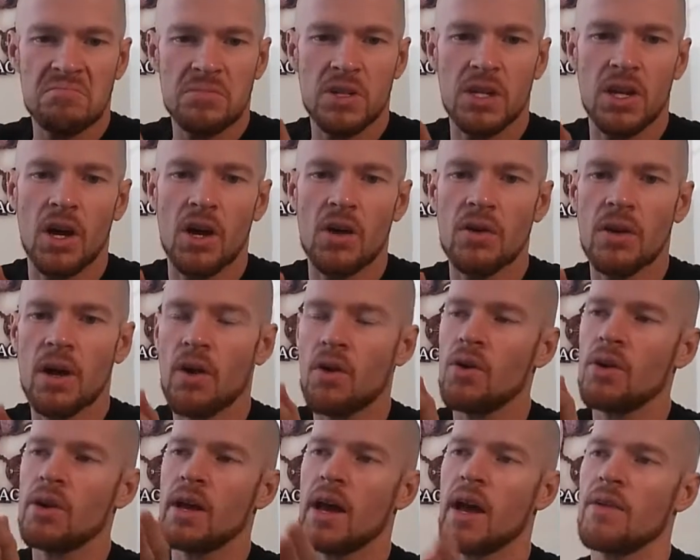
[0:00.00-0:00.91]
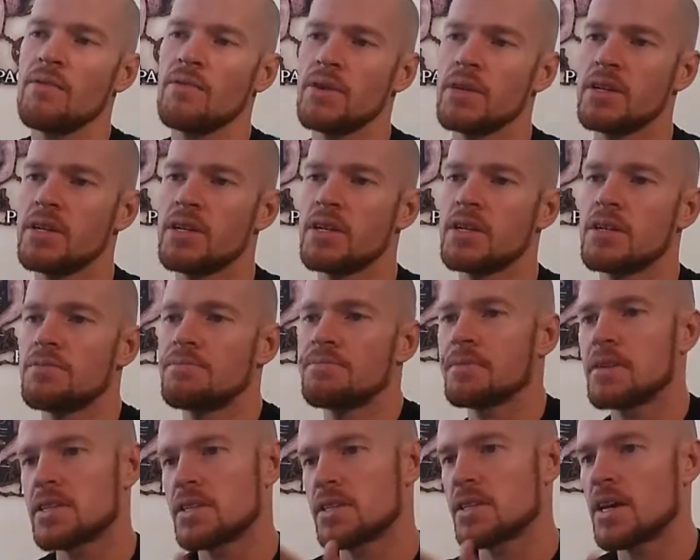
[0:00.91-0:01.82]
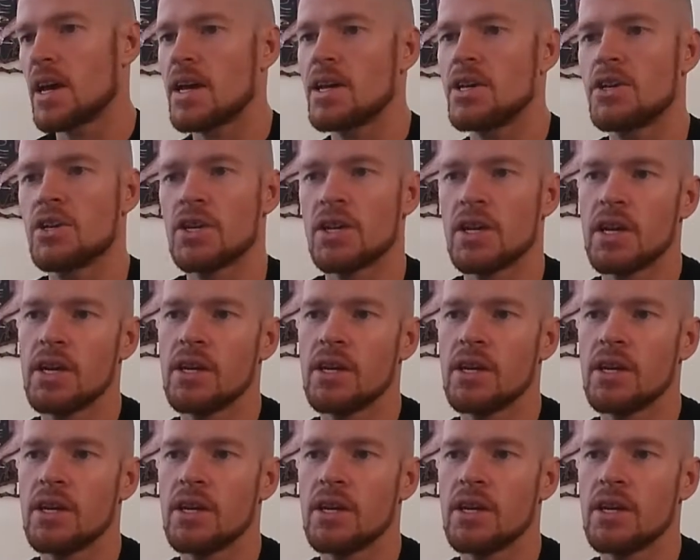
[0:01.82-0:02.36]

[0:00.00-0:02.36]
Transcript: you know, on average, let's say you should